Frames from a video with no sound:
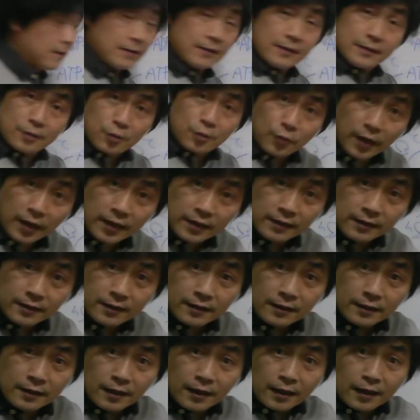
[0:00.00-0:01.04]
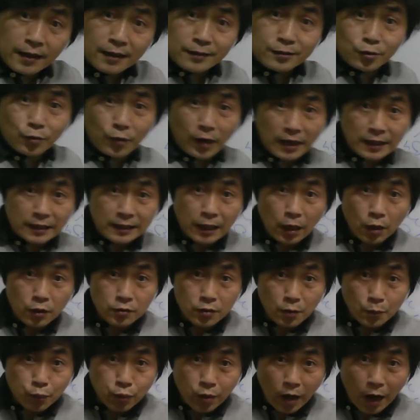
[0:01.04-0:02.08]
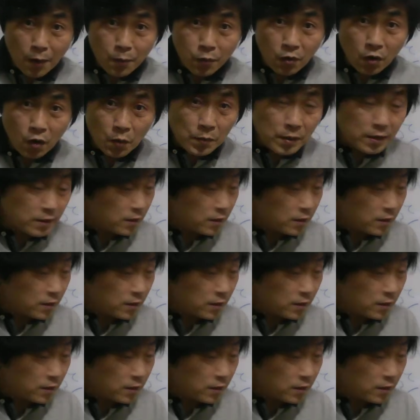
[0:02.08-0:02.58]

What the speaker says: Is it right? Is right now the problem